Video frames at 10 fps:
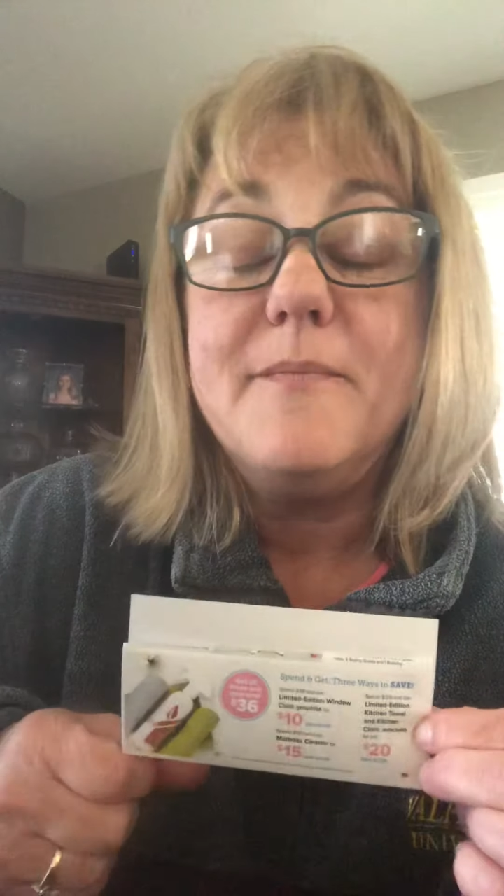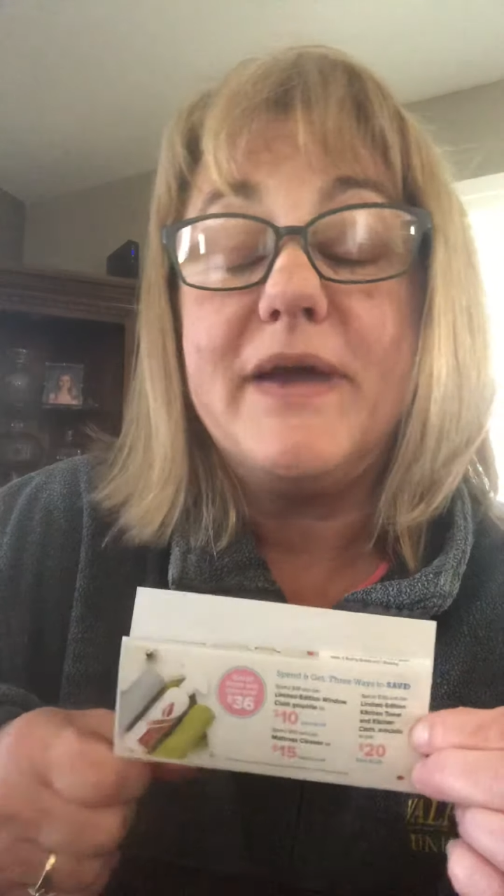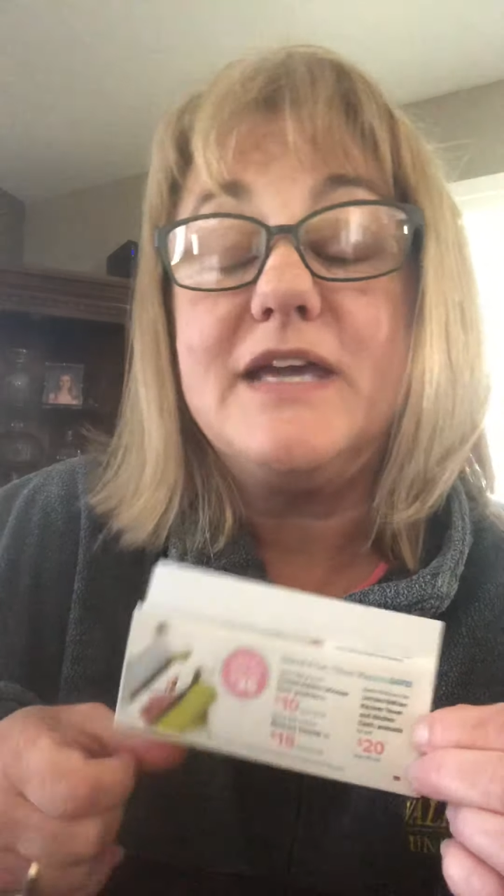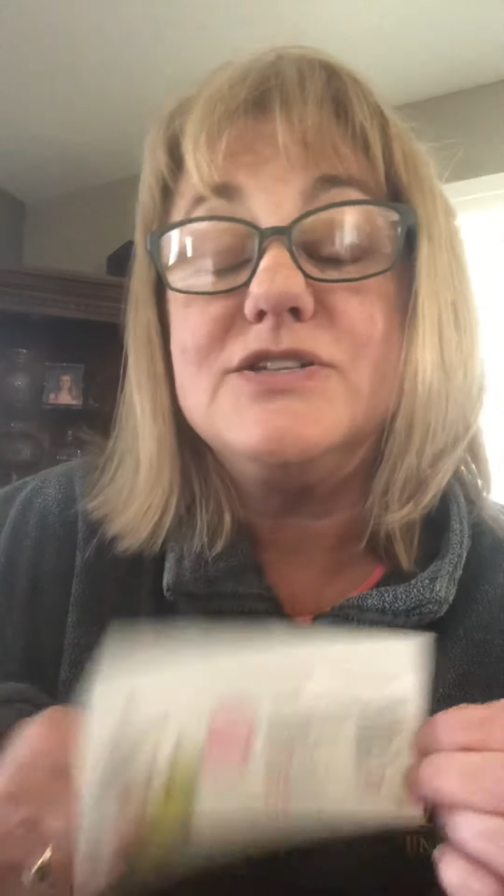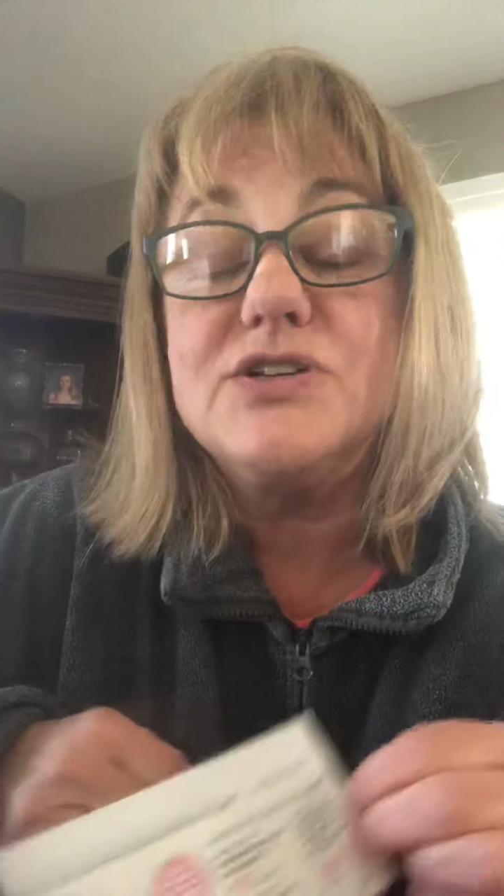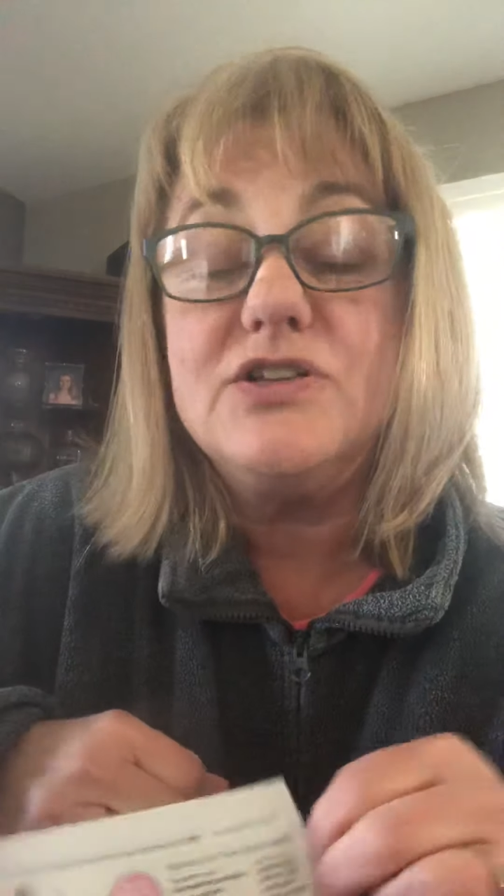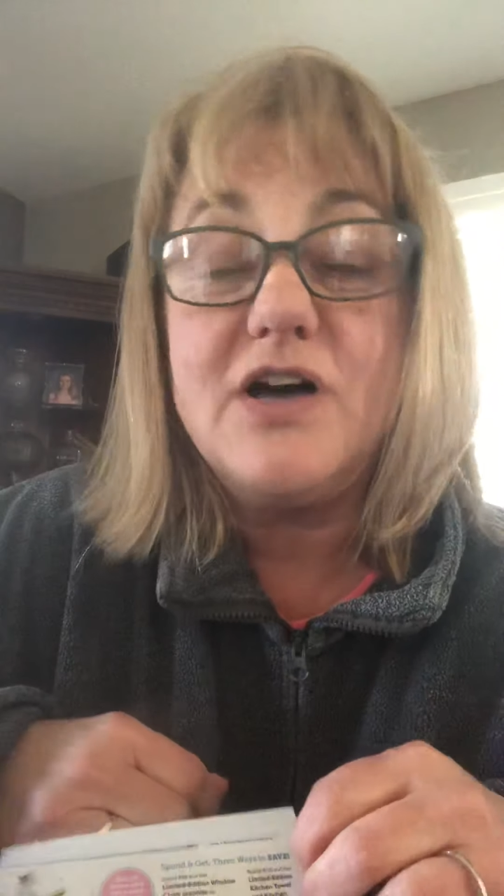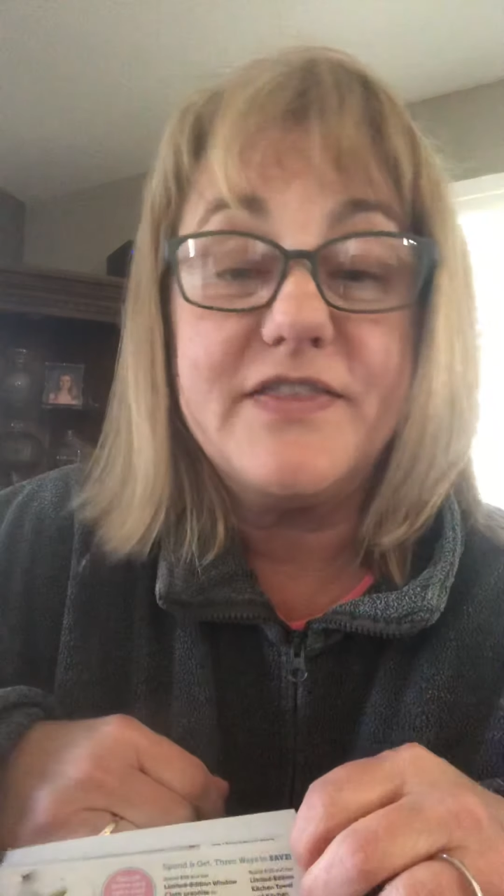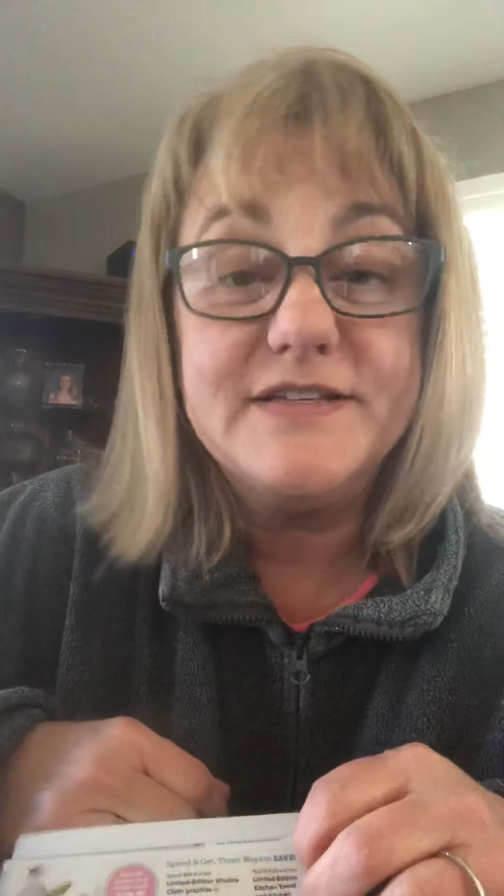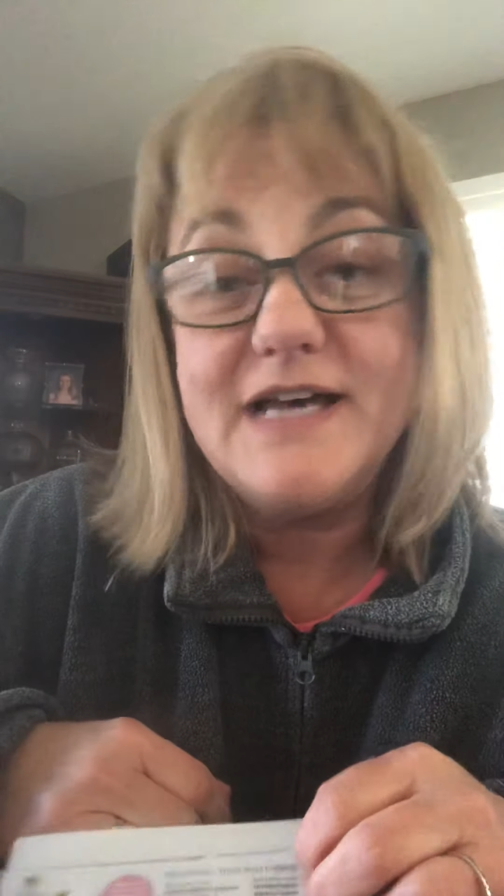My kitchen
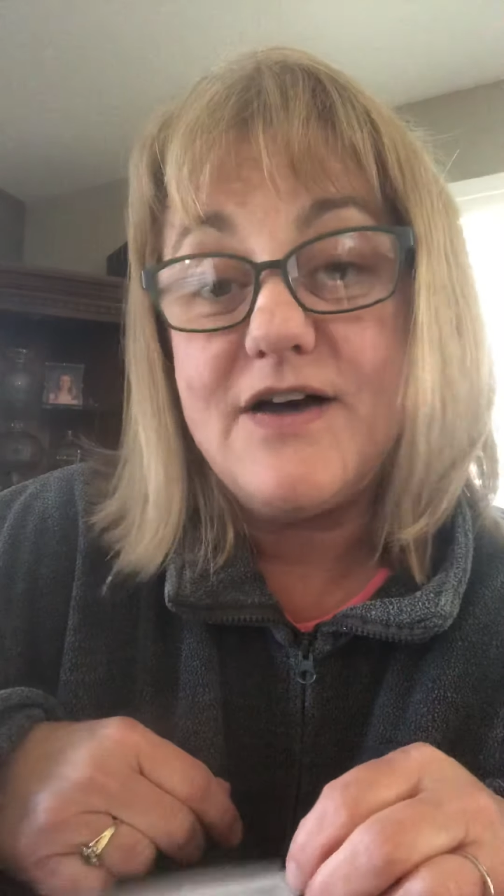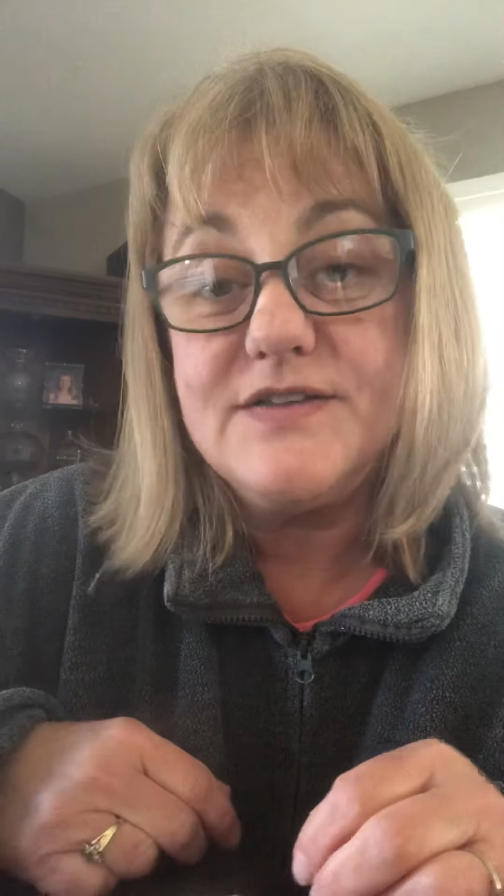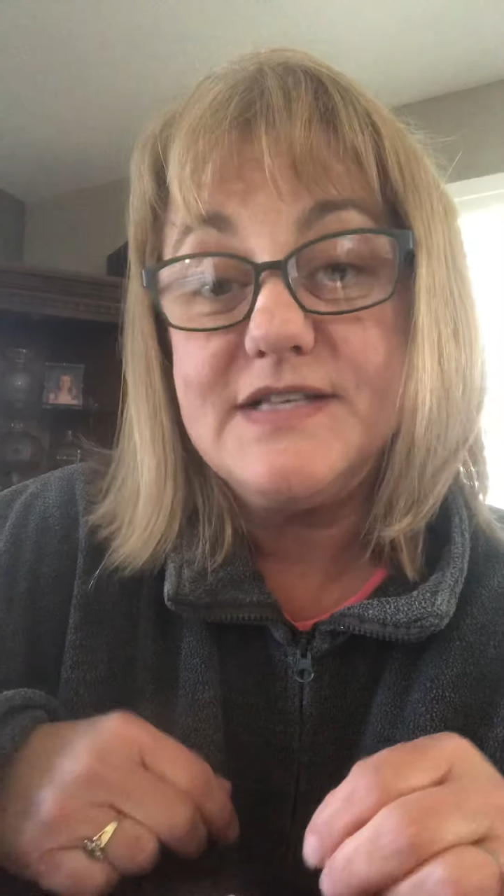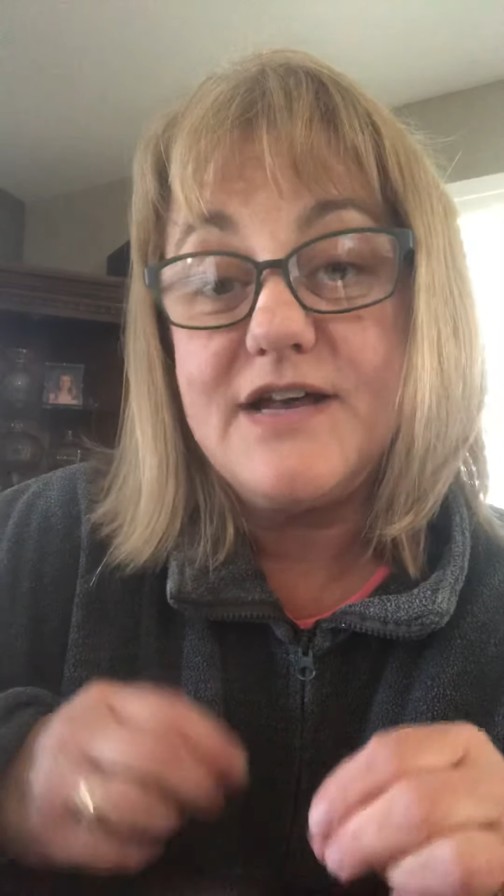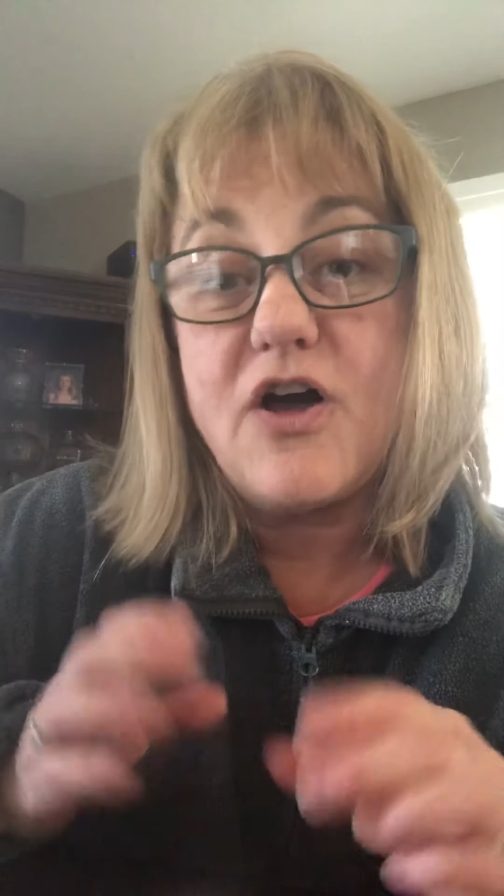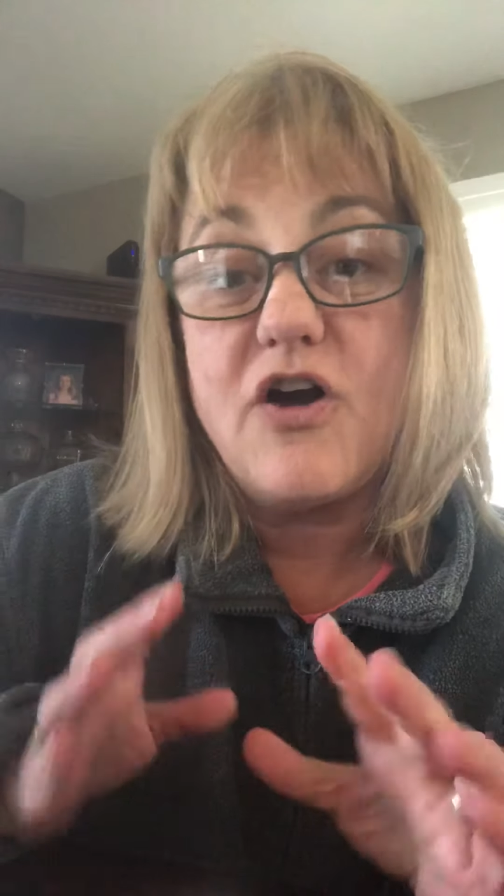cloth and towel set